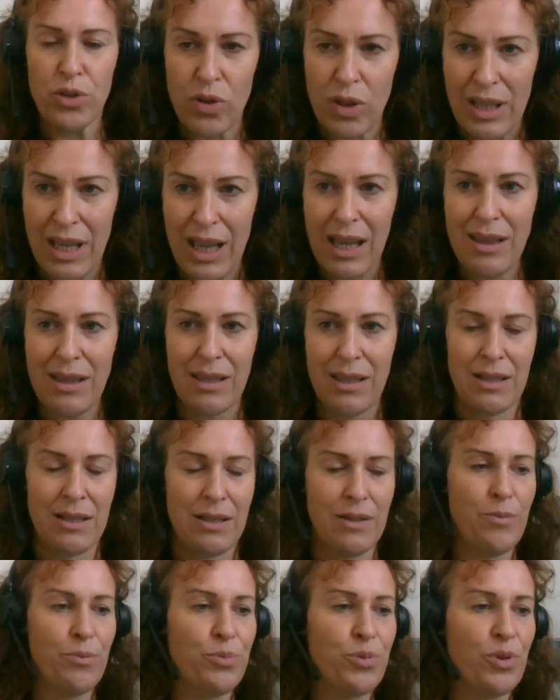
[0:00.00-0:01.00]

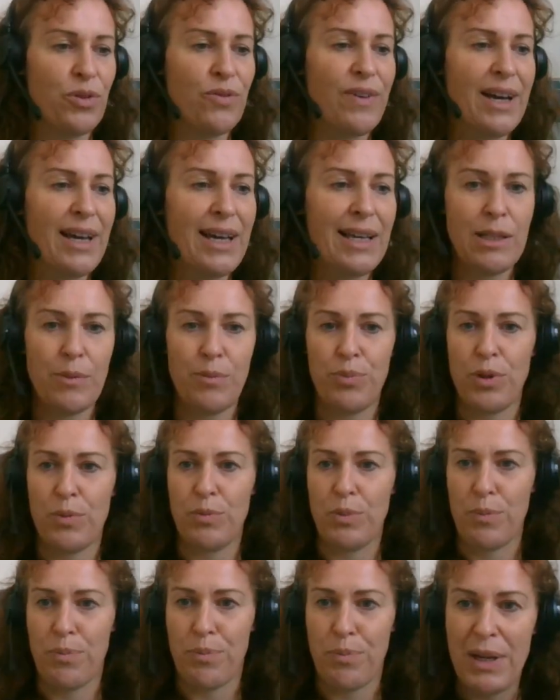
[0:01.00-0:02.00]
together provide a
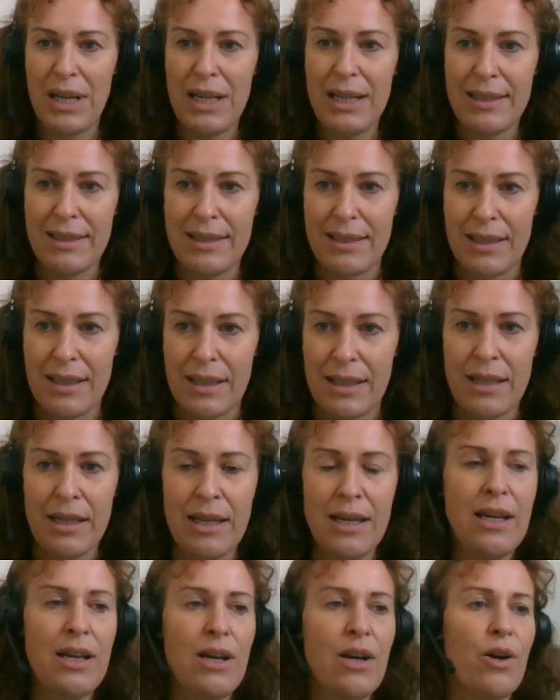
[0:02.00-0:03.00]
probability
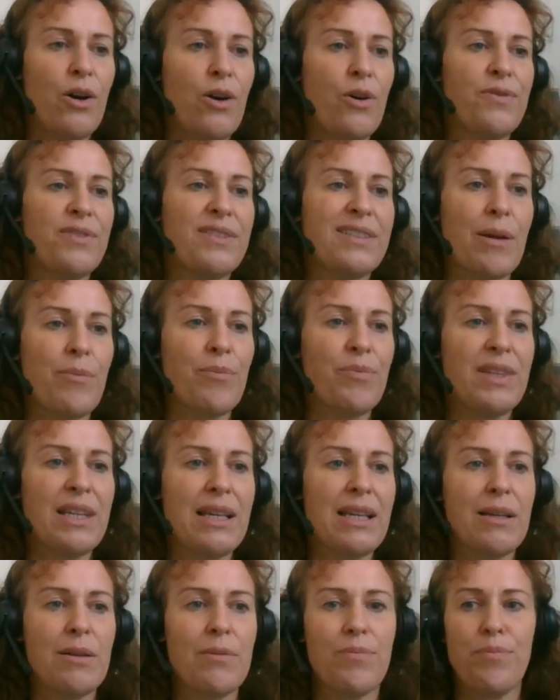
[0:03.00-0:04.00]
of
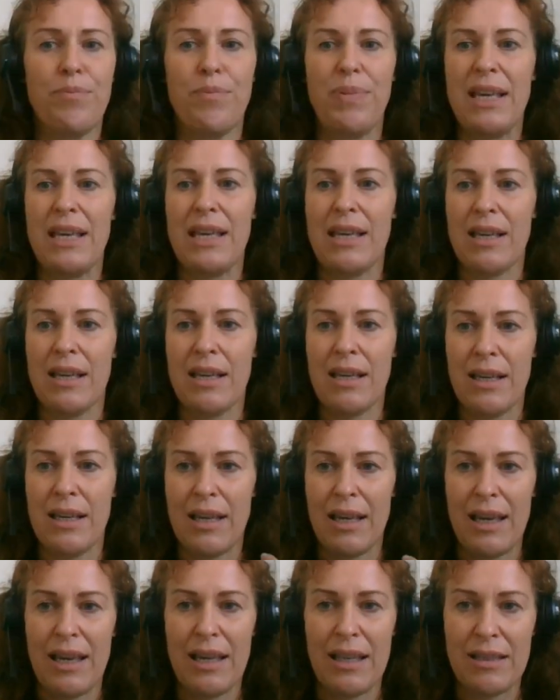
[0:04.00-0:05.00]
something being
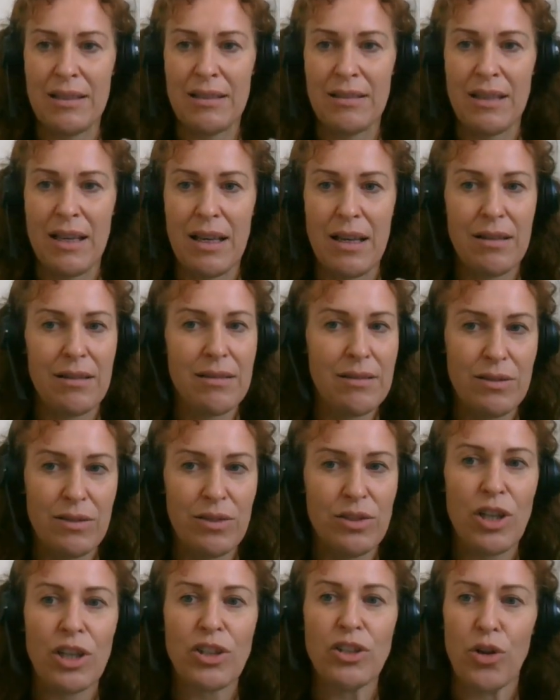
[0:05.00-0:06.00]
in
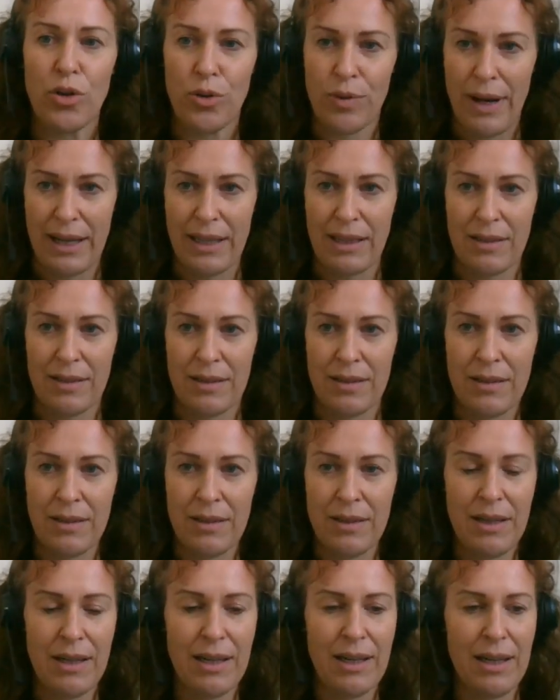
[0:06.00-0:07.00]
not correct.
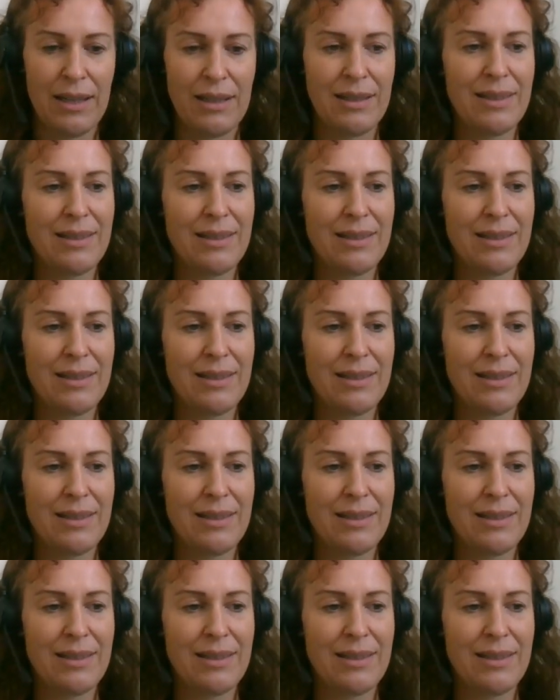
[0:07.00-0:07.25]
And